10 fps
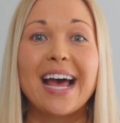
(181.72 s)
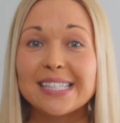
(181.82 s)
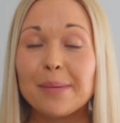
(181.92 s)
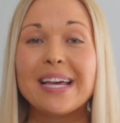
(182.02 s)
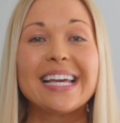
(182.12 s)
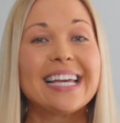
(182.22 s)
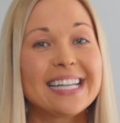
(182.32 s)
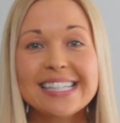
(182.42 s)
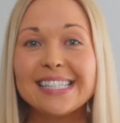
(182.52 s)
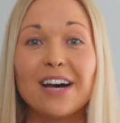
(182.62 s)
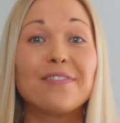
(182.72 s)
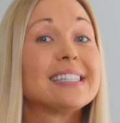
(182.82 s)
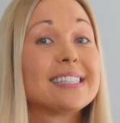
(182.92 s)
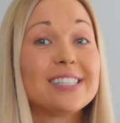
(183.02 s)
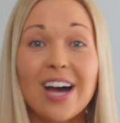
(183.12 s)
eczema in itself
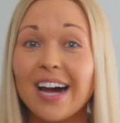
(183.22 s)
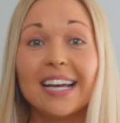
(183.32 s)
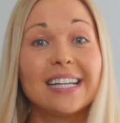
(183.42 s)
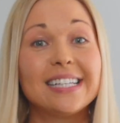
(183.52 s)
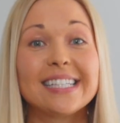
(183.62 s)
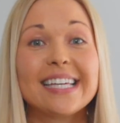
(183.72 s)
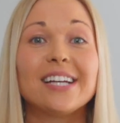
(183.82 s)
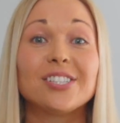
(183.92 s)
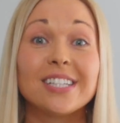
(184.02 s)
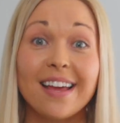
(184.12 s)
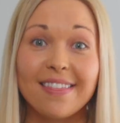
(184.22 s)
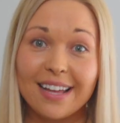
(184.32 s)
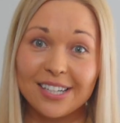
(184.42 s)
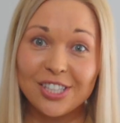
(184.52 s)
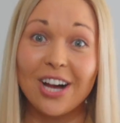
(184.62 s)
is not an indication
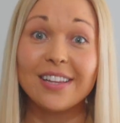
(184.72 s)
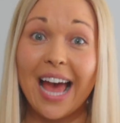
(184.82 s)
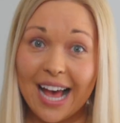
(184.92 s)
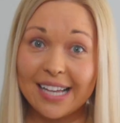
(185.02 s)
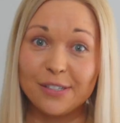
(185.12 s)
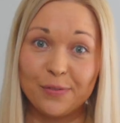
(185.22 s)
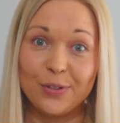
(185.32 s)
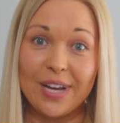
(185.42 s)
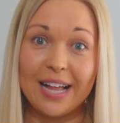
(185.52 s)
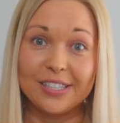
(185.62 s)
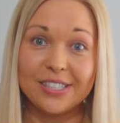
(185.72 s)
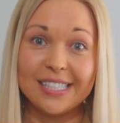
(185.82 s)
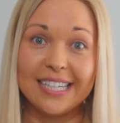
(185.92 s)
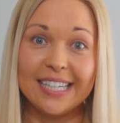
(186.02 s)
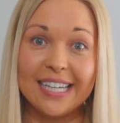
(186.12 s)
that a child has a food
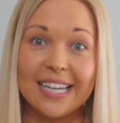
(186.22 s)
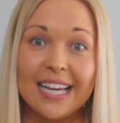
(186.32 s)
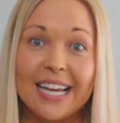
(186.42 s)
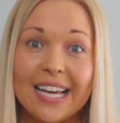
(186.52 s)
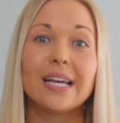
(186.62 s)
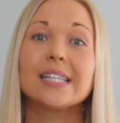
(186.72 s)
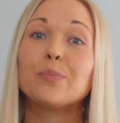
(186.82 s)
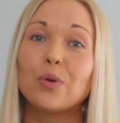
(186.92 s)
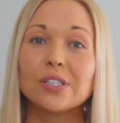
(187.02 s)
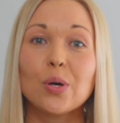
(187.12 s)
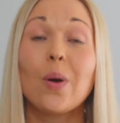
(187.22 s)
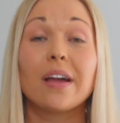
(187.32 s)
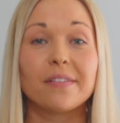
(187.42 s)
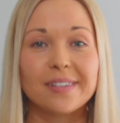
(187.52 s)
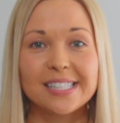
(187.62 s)
allergy. It's more so
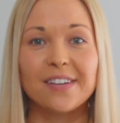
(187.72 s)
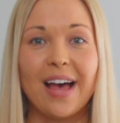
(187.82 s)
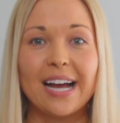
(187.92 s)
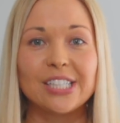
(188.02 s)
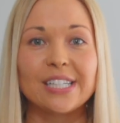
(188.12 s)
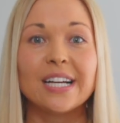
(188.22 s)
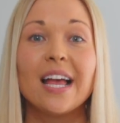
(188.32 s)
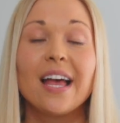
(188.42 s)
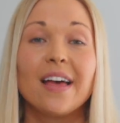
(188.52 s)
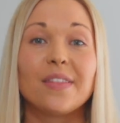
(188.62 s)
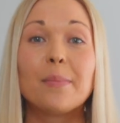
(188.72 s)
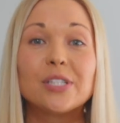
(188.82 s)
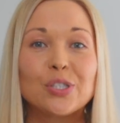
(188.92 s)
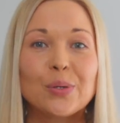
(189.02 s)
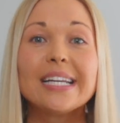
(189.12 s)
a risk factor. The
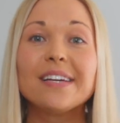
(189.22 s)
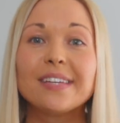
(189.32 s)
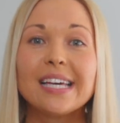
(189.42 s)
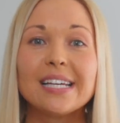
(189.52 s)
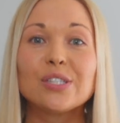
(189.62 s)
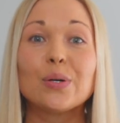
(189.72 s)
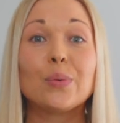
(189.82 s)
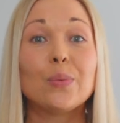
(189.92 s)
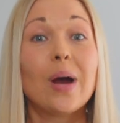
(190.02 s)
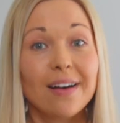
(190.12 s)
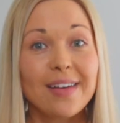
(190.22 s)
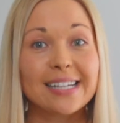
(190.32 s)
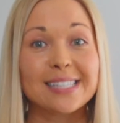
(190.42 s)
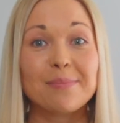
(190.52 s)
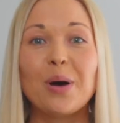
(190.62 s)
majority of kids who have
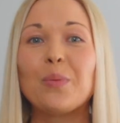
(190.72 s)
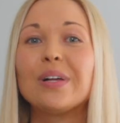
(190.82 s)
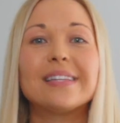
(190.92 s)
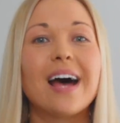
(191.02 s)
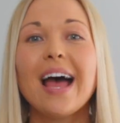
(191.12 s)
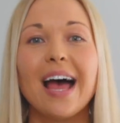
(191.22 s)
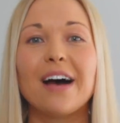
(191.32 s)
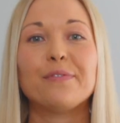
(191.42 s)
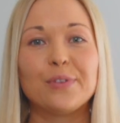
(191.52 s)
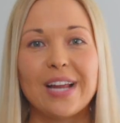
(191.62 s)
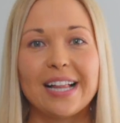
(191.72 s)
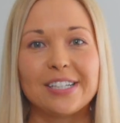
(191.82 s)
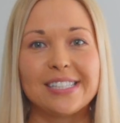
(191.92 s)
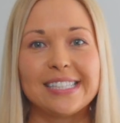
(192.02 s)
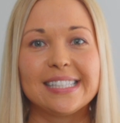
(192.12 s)
eczema will not have food
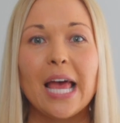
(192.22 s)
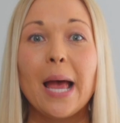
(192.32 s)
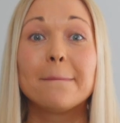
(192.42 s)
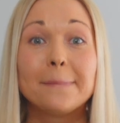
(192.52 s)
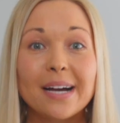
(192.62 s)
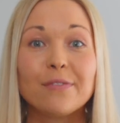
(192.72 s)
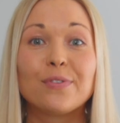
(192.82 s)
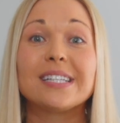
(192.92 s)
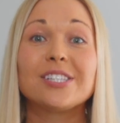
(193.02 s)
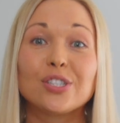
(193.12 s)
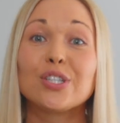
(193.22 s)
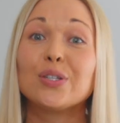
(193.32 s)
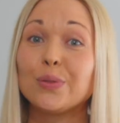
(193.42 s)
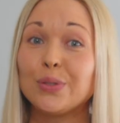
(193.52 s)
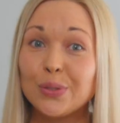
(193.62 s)
allergies, but for the children
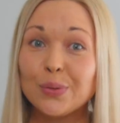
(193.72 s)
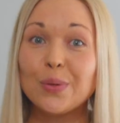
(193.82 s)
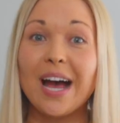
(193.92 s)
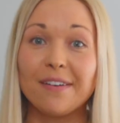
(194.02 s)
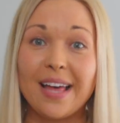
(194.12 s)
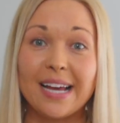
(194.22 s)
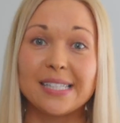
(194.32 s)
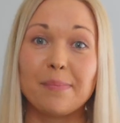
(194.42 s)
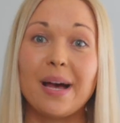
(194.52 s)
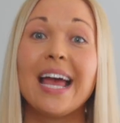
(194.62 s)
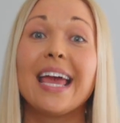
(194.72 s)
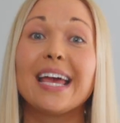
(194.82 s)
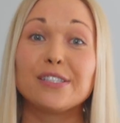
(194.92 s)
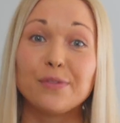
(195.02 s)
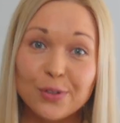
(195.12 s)
who do have eczema
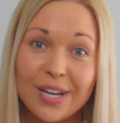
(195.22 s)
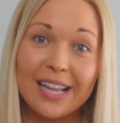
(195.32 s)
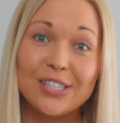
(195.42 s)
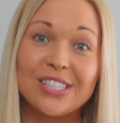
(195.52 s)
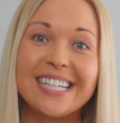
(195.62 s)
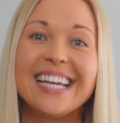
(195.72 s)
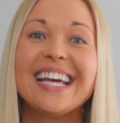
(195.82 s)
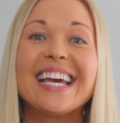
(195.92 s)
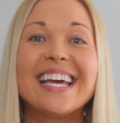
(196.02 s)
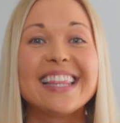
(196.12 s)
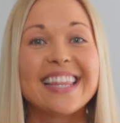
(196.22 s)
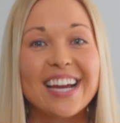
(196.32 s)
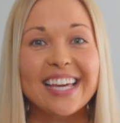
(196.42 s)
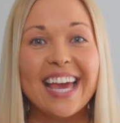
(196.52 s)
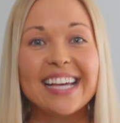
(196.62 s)
and a food allergy, in their
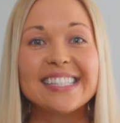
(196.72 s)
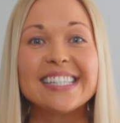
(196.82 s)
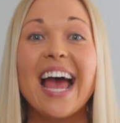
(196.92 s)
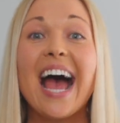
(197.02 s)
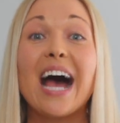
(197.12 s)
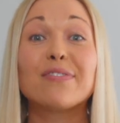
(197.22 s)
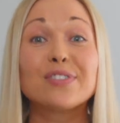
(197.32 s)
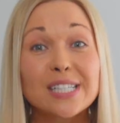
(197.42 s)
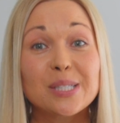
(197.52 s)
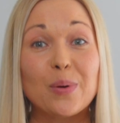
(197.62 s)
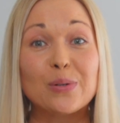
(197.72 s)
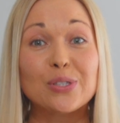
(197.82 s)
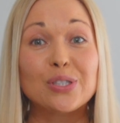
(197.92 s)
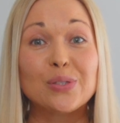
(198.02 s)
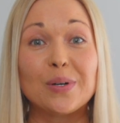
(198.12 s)
case, after
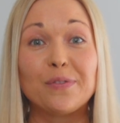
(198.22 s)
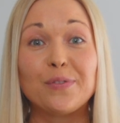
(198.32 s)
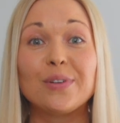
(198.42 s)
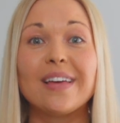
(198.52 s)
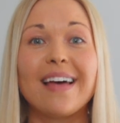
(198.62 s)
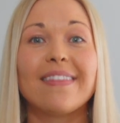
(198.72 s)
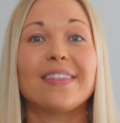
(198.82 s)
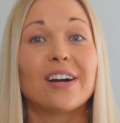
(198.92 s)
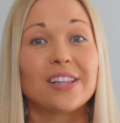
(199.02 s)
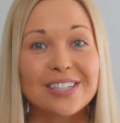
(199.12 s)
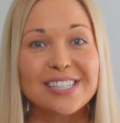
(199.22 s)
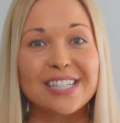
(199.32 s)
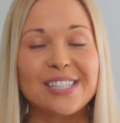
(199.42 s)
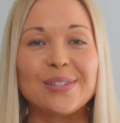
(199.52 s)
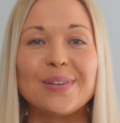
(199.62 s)
exposure to a food that they're allergic
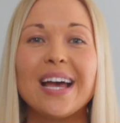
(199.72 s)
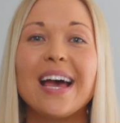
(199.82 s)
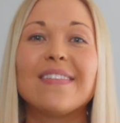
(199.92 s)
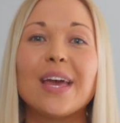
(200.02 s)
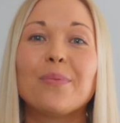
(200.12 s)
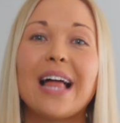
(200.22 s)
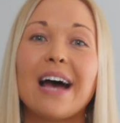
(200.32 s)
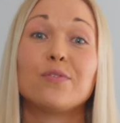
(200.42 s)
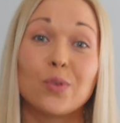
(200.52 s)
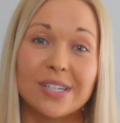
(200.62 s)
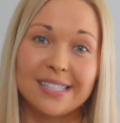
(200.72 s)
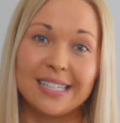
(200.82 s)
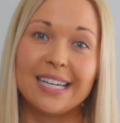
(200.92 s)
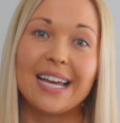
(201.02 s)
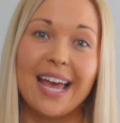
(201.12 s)
to, they will have
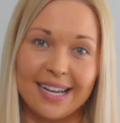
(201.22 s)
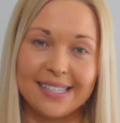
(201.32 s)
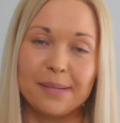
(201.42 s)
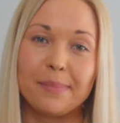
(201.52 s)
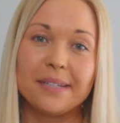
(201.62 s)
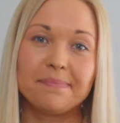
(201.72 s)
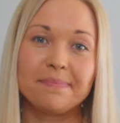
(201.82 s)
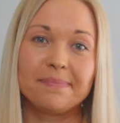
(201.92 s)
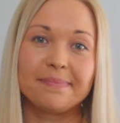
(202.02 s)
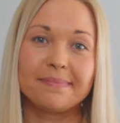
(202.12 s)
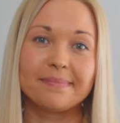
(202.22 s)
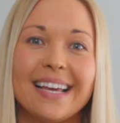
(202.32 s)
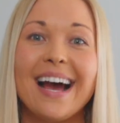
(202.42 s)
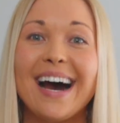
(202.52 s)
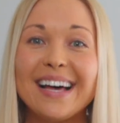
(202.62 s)
worsening eczema.
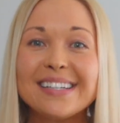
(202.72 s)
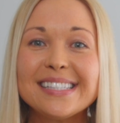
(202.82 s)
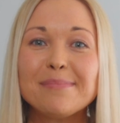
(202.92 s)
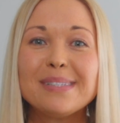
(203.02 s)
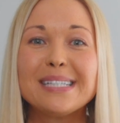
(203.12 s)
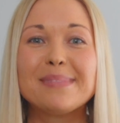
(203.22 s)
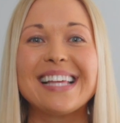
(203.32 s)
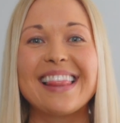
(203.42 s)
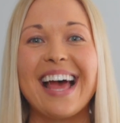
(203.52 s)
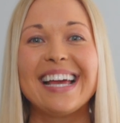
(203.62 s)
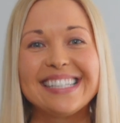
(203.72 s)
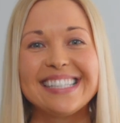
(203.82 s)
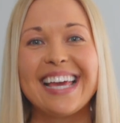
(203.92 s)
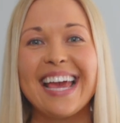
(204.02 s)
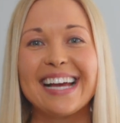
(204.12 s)
Other symptoms that
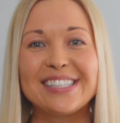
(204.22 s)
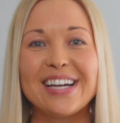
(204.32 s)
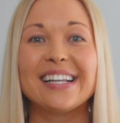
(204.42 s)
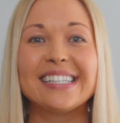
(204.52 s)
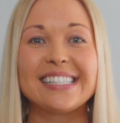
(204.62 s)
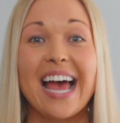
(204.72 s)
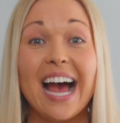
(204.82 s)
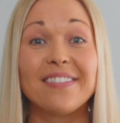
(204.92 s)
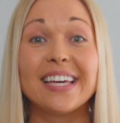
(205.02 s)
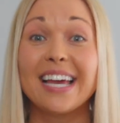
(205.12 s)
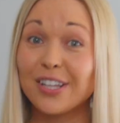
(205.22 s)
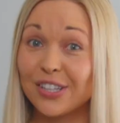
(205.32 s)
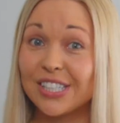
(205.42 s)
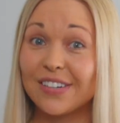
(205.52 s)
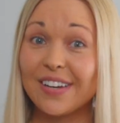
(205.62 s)
indicate a child is having an
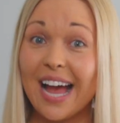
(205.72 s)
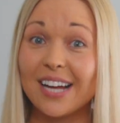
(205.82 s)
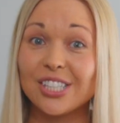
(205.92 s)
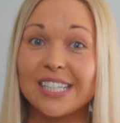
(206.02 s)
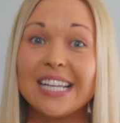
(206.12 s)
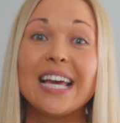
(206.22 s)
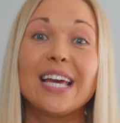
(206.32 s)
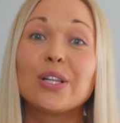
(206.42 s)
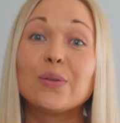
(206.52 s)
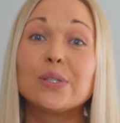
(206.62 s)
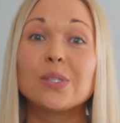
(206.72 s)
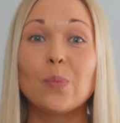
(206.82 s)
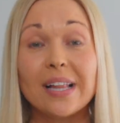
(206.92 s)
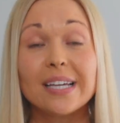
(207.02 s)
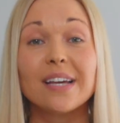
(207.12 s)
allergic reaction include
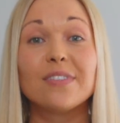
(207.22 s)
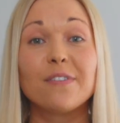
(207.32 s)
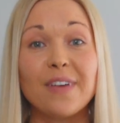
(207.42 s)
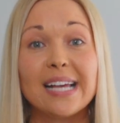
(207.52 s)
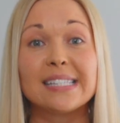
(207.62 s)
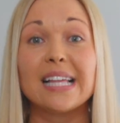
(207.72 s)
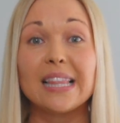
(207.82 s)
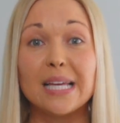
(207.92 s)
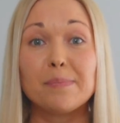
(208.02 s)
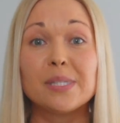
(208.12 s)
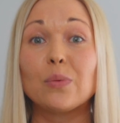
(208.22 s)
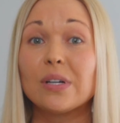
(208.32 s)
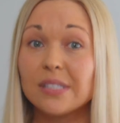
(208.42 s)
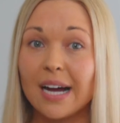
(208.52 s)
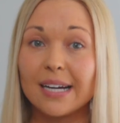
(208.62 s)
swelling of the face, lips, or
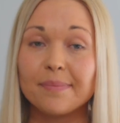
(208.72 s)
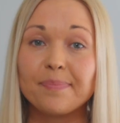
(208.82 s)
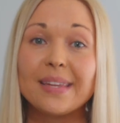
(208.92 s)
tongue,